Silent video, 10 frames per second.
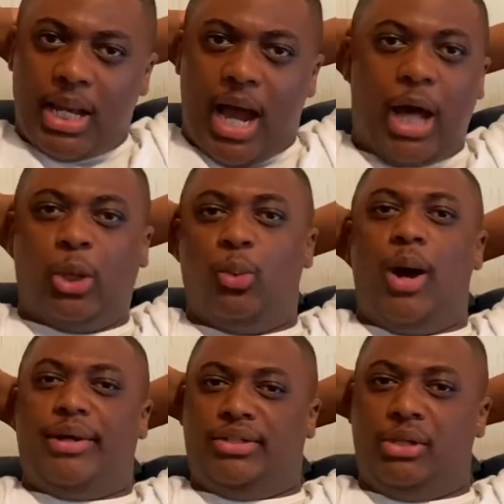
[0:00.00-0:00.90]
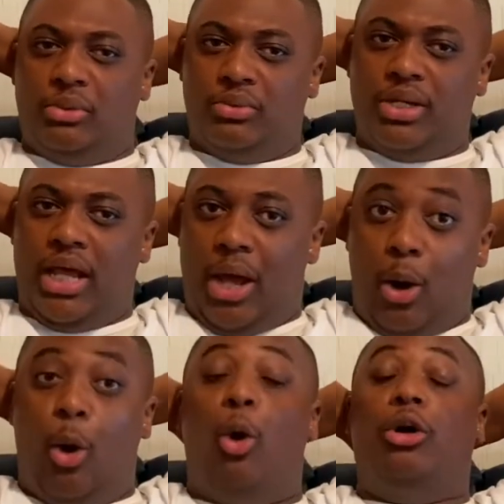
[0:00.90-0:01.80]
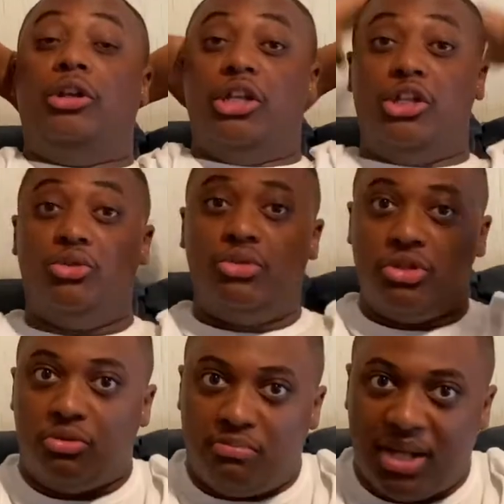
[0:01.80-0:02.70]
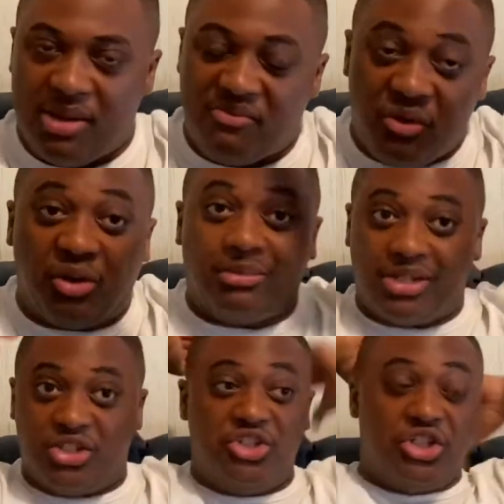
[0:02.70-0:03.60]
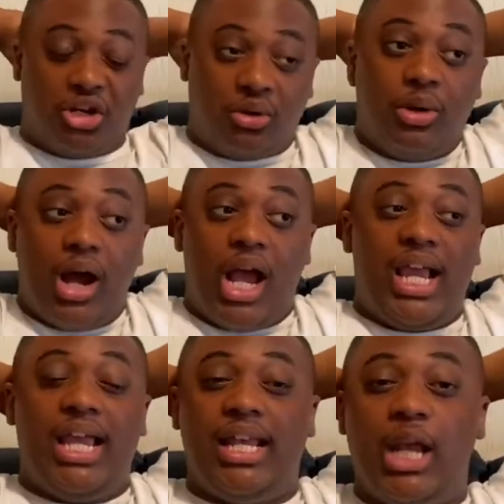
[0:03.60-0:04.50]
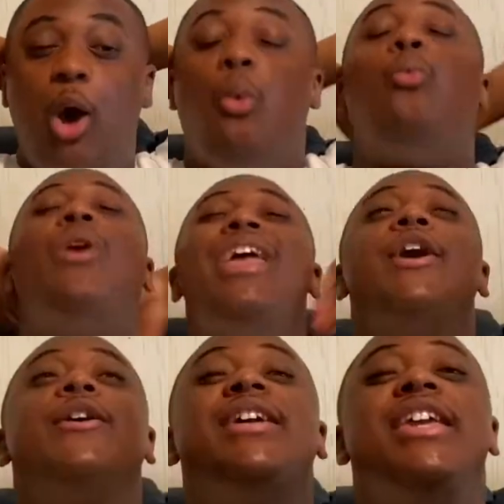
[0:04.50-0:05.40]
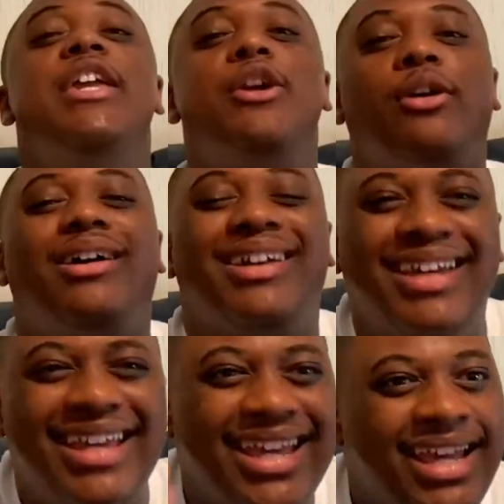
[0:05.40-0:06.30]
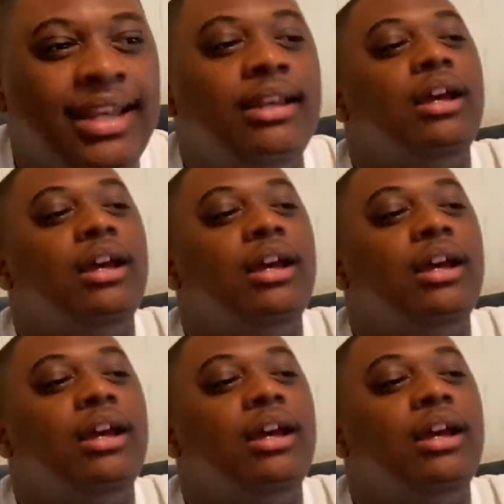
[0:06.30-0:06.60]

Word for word: otherwise known on the YouTube platform as Joe, and we are here again